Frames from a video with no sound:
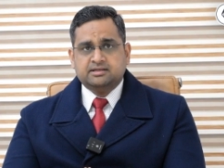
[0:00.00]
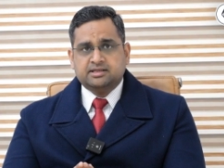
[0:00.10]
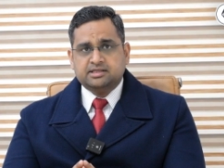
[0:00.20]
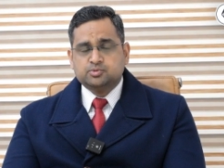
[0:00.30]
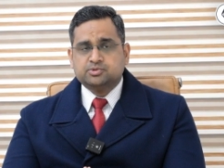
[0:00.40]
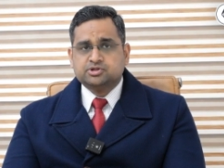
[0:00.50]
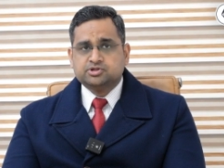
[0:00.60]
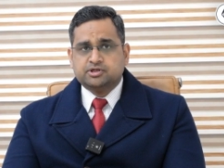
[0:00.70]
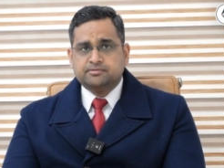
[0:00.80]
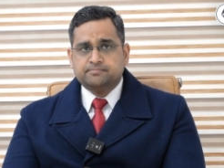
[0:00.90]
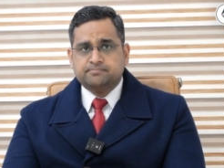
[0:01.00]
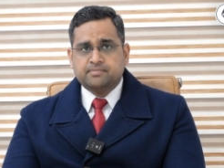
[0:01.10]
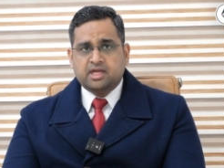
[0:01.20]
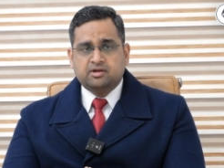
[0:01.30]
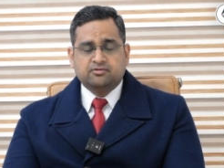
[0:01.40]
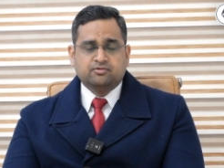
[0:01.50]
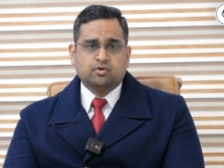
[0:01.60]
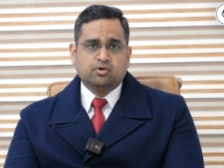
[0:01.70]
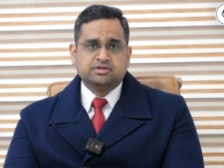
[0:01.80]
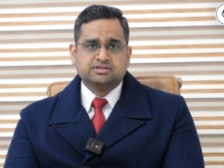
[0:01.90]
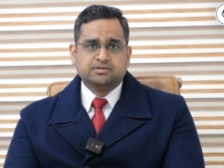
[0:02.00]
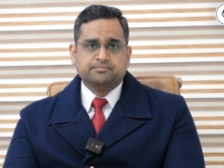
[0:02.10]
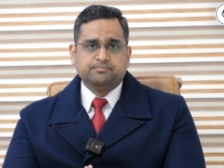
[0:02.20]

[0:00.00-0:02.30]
this position, then of course